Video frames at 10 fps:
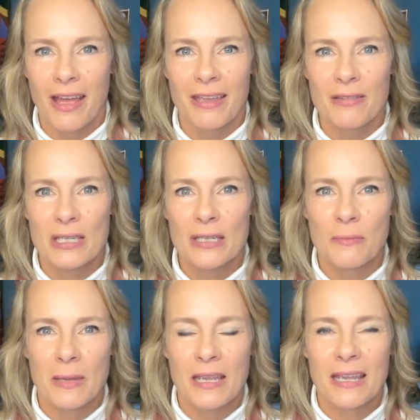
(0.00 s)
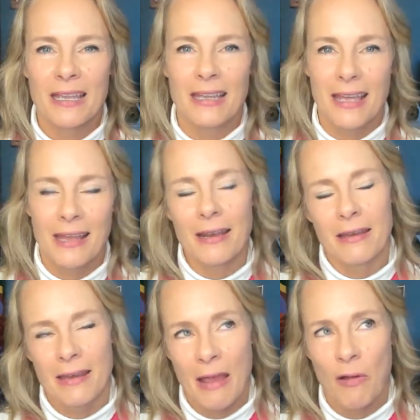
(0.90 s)
I used to be, and
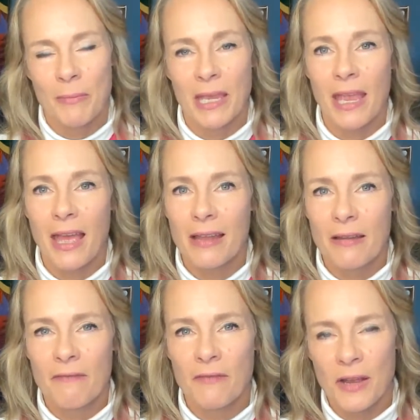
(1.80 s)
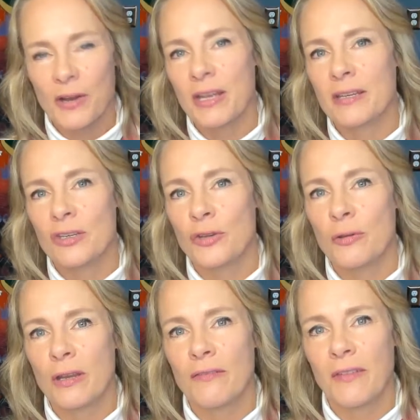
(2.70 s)
now I'm again, very
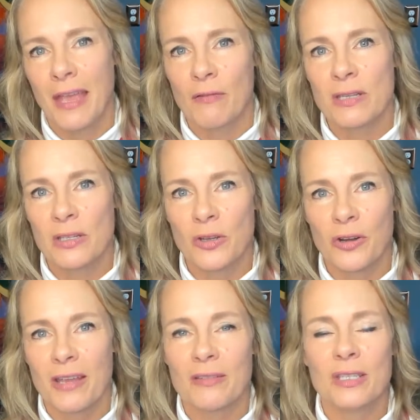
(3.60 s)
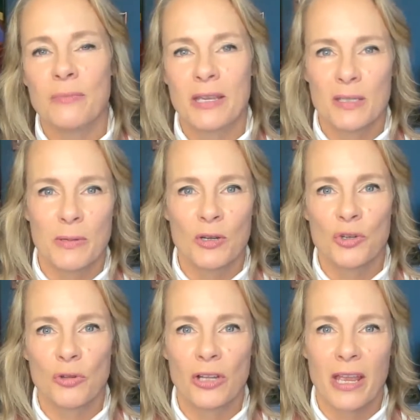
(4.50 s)
intuitive counselor. I used to be a
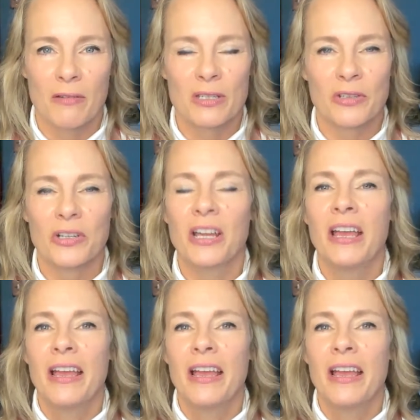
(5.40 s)
spiritual counselor.